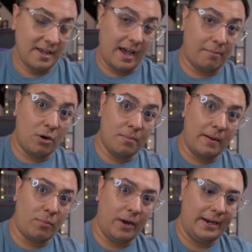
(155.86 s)
I broke
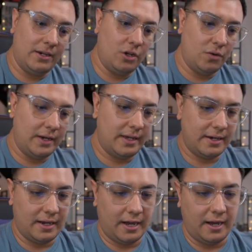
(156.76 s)
my brain doing
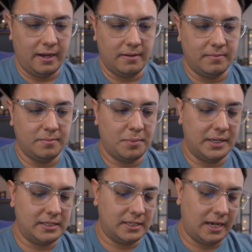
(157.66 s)
it,
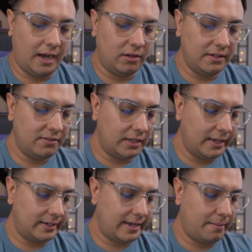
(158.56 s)
but I'll leave the
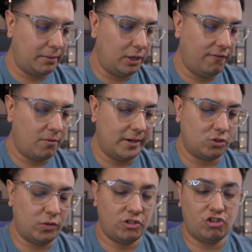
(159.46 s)
link down below for my
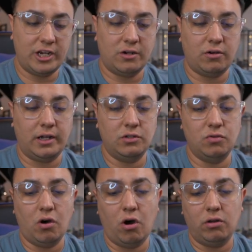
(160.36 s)
Twitch channel. I'll
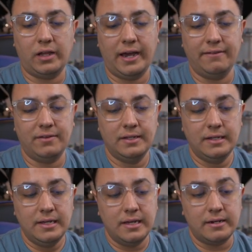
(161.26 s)
do all live
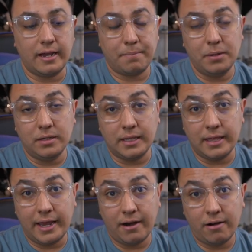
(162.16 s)
deck building
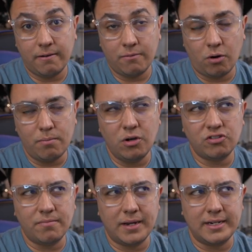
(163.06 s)
there, or
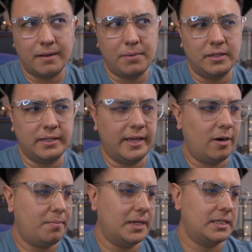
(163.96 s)
most of my deck building
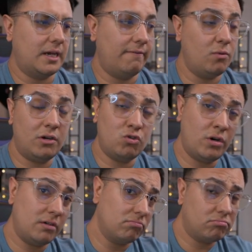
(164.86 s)
there. But if you want to
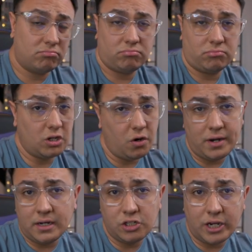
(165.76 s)
join, go
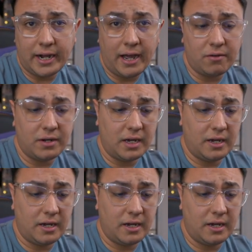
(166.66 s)
ahead and check it out,